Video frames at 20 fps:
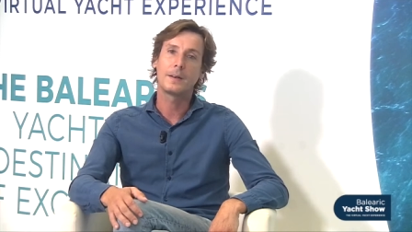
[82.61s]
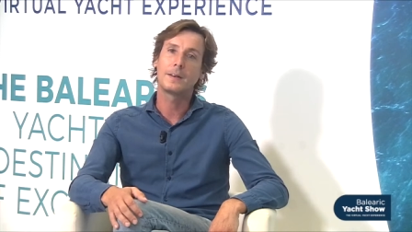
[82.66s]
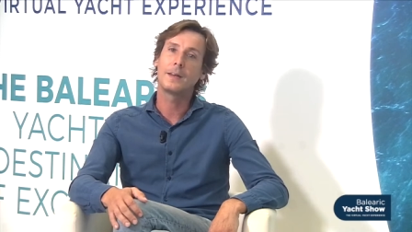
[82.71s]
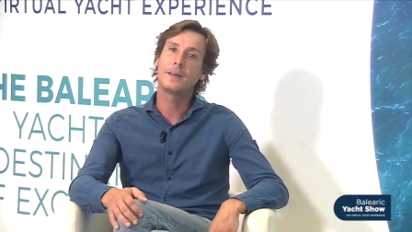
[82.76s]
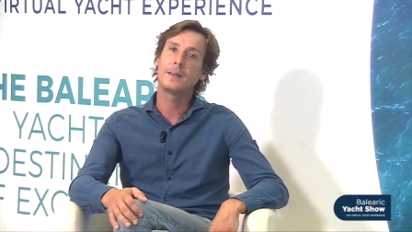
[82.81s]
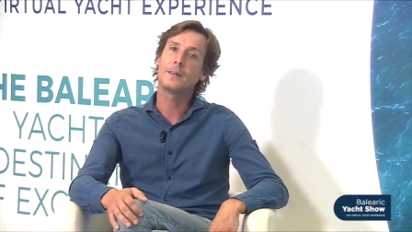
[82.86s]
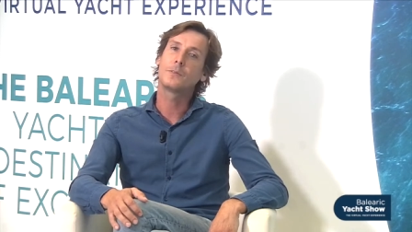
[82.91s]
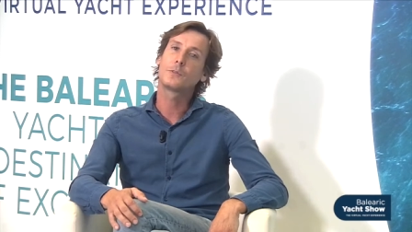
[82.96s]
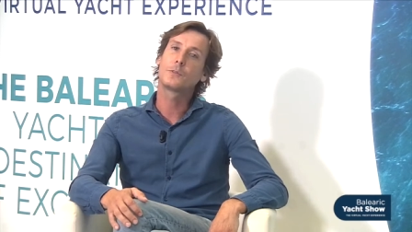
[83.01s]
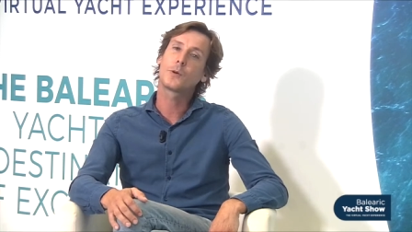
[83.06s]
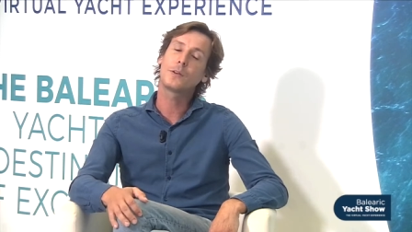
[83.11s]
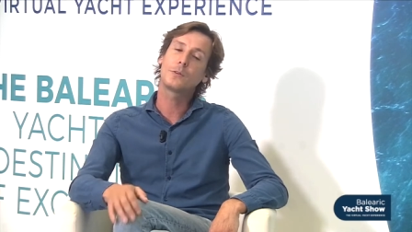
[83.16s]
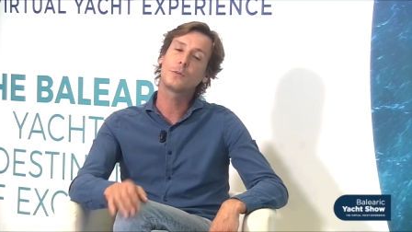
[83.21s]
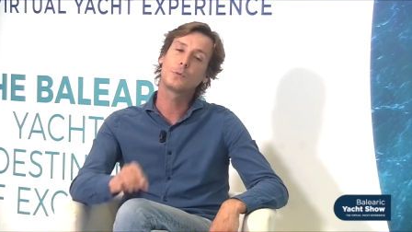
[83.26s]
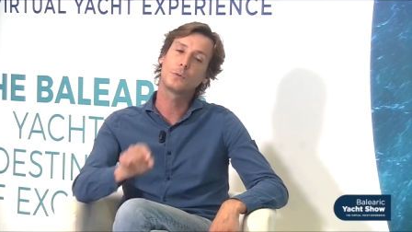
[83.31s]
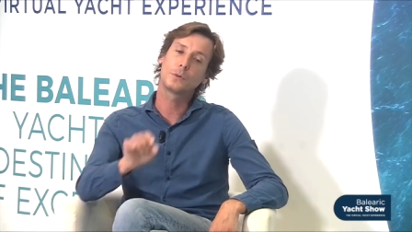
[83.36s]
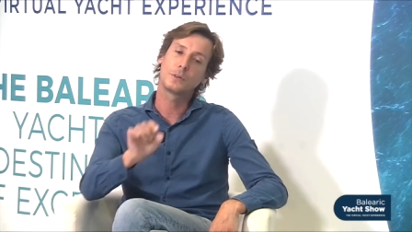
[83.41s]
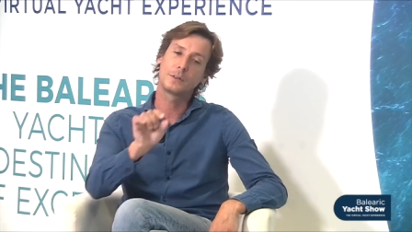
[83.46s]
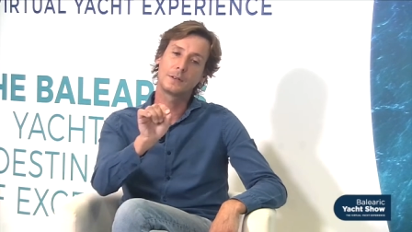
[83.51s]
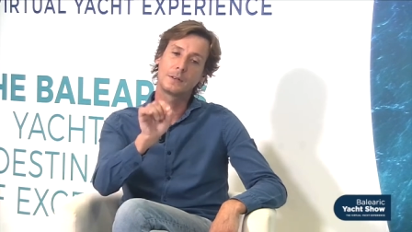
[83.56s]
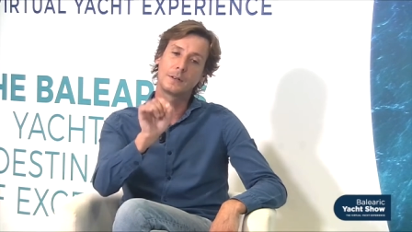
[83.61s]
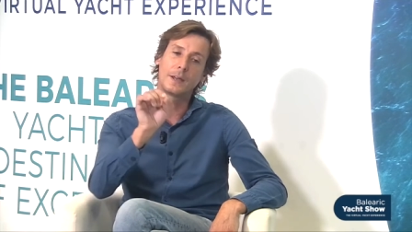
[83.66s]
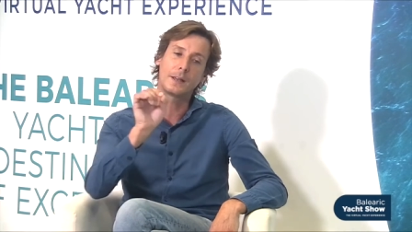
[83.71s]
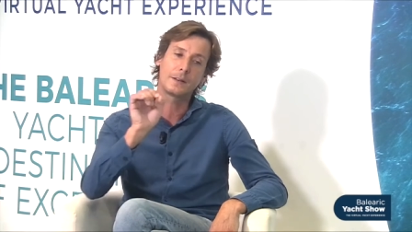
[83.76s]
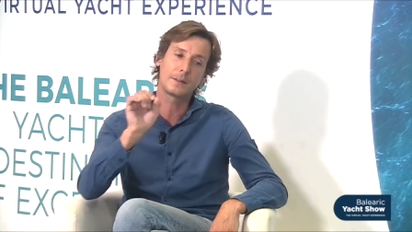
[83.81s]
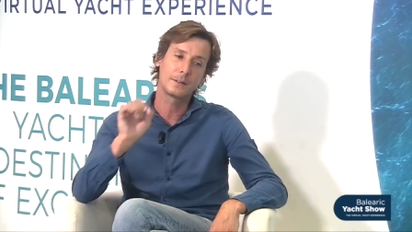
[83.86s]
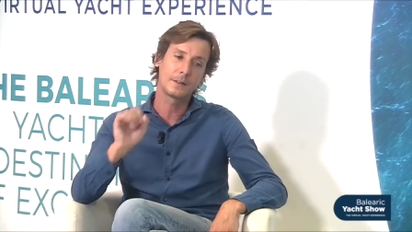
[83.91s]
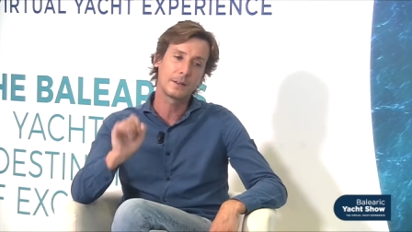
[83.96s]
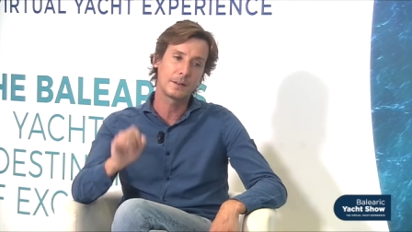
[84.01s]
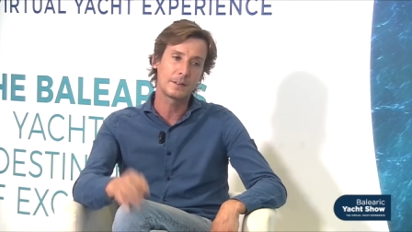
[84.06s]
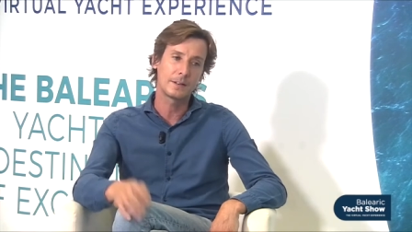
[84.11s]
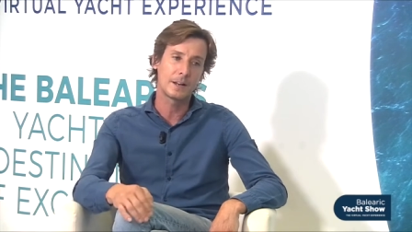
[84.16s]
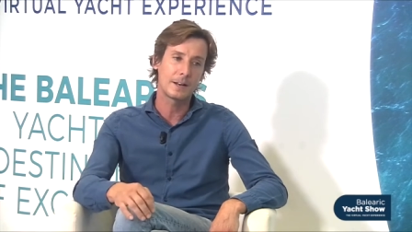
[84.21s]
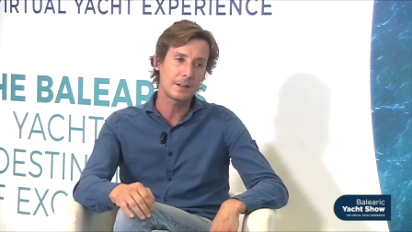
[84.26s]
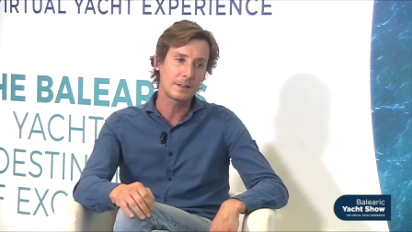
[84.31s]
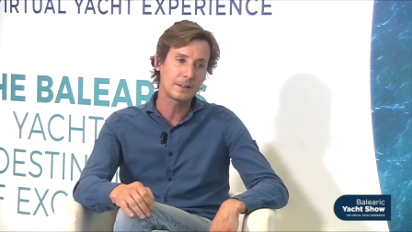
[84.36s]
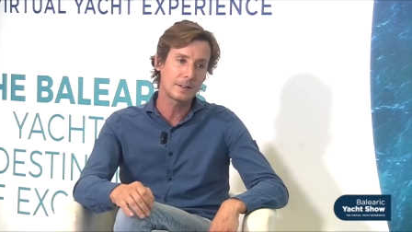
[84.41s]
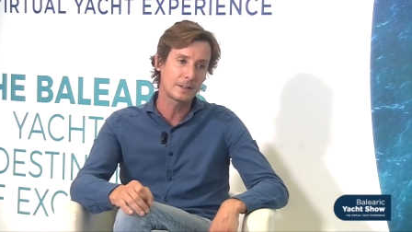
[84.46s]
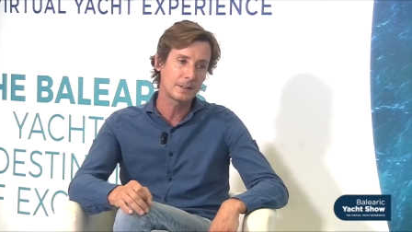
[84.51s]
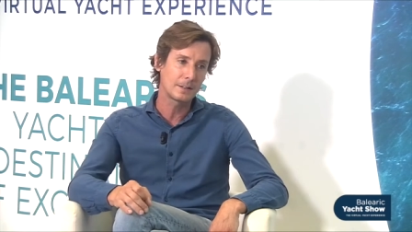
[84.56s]
they try to get the
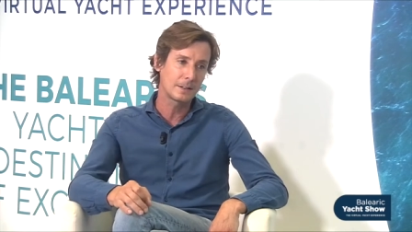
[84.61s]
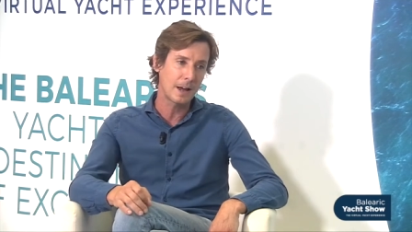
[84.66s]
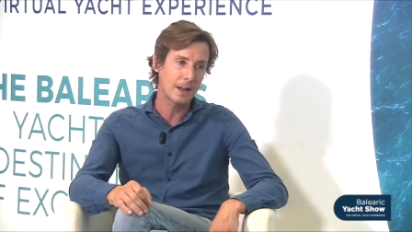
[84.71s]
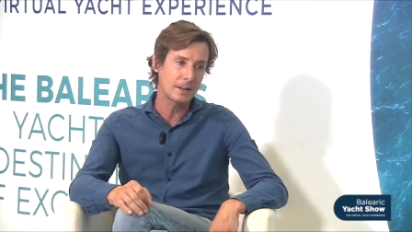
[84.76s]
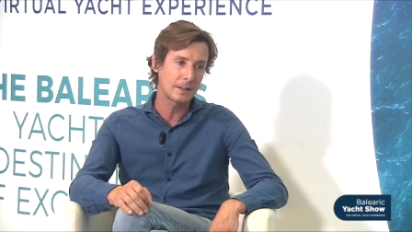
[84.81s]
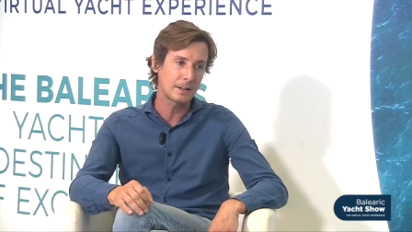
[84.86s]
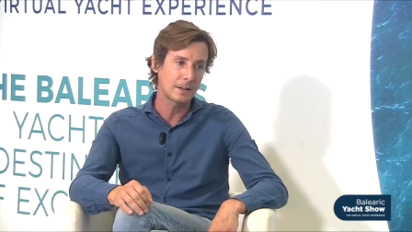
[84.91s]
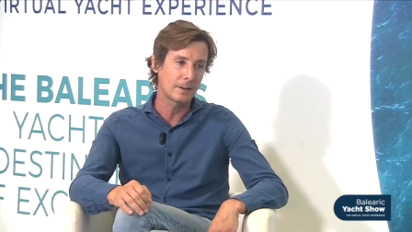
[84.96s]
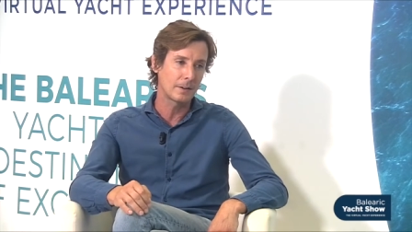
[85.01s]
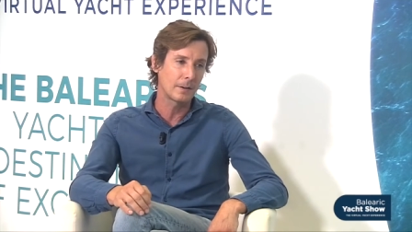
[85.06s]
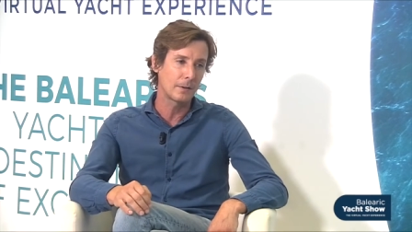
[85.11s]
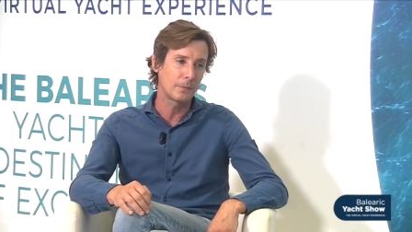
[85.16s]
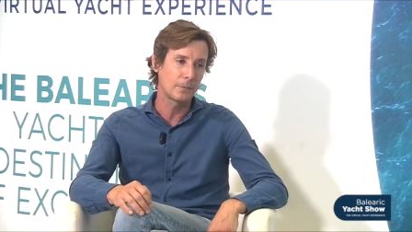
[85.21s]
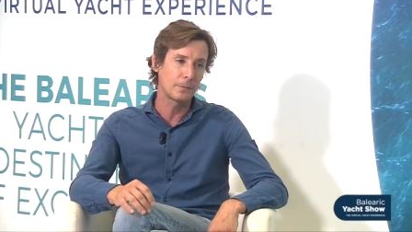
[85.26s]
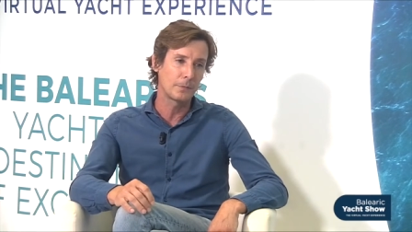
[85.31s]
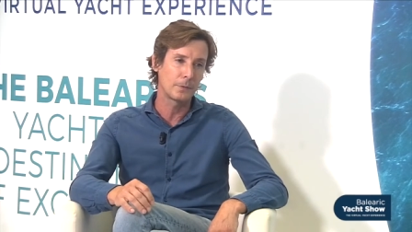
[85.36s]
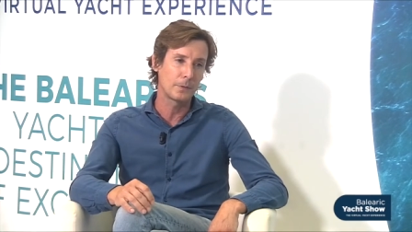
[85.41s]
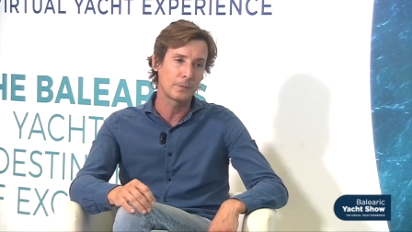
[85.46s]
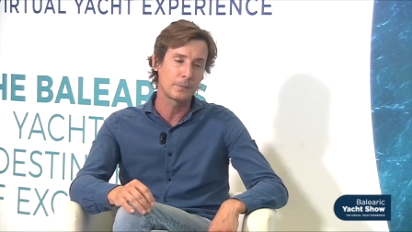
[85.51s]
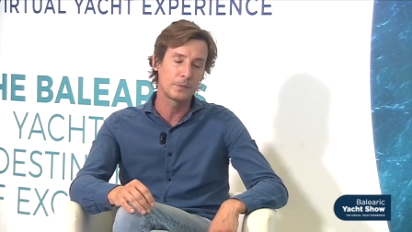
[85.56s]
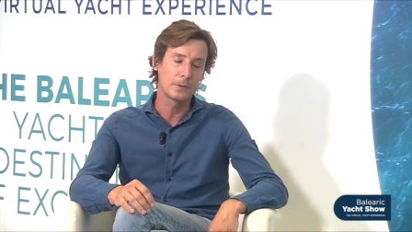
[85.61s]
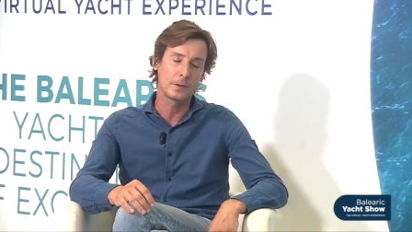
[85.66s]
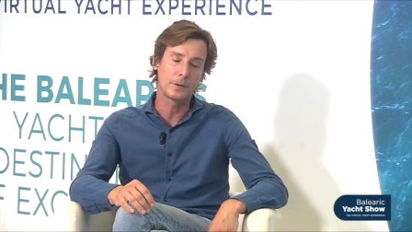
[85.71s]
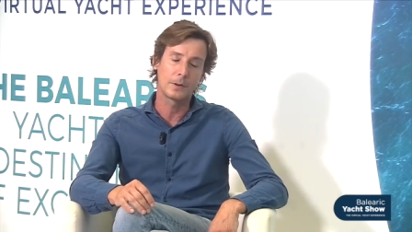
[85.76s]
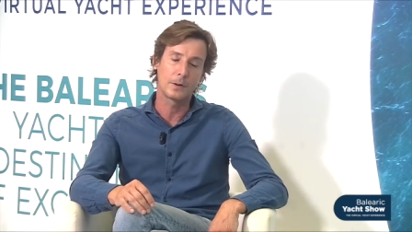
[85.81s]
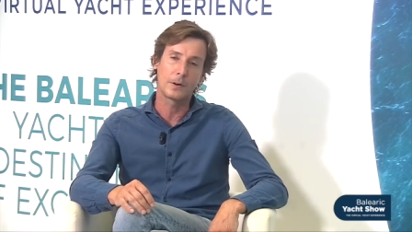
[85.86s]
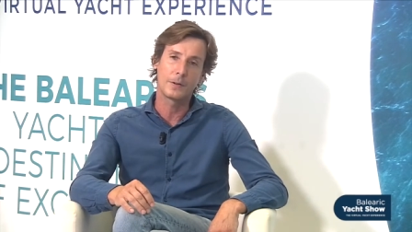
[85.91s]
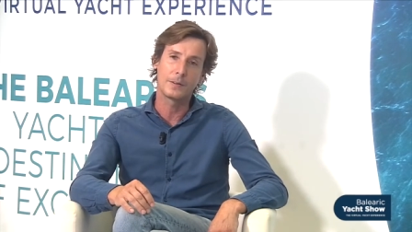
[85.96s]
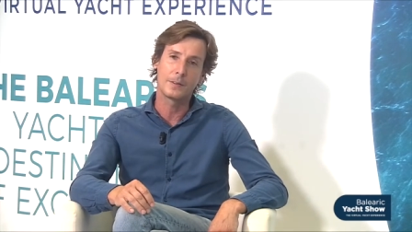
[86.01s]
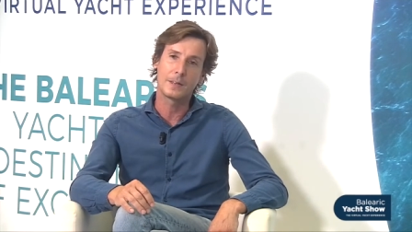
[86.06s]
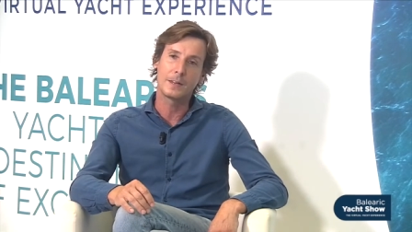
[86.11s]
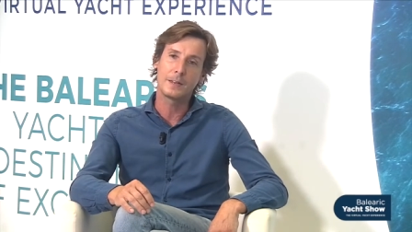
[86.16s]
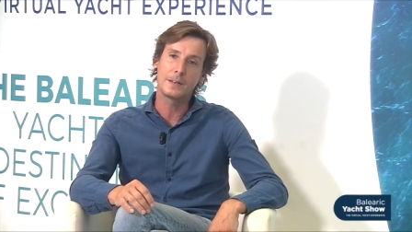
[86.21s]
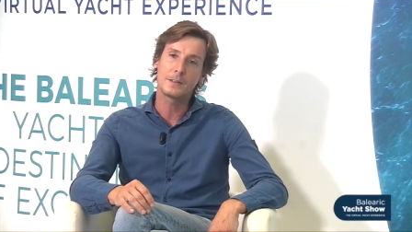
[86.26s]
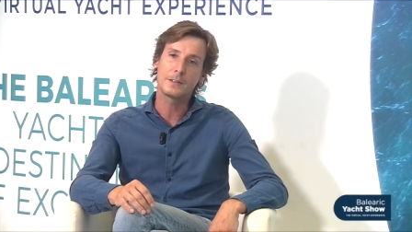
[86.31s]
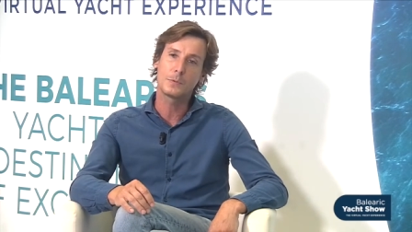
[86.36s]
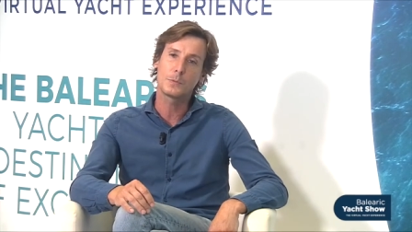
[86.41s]
genetic data of, of, the, of the age.